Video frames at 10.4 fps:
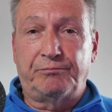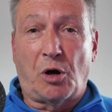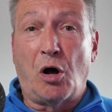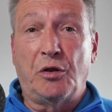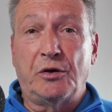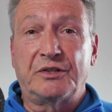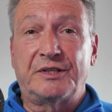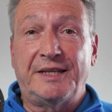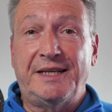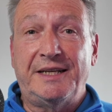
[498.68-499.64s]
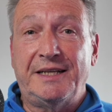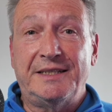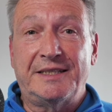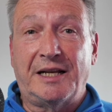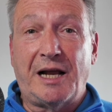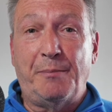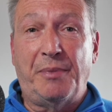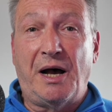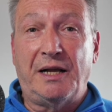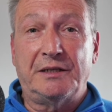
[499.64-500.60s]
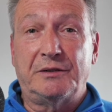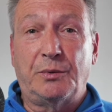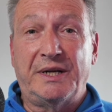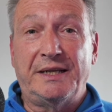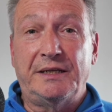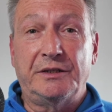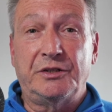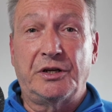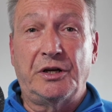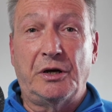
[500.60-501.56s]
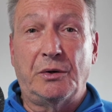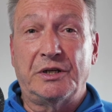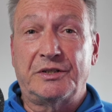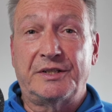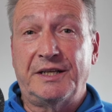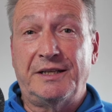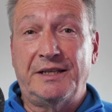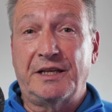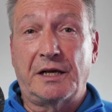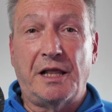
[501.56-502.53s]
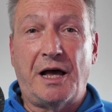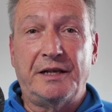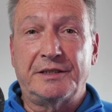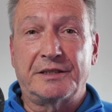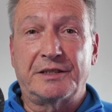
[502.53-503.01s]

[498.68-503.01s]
All those CDs that I bought 20 years ago are still in the closet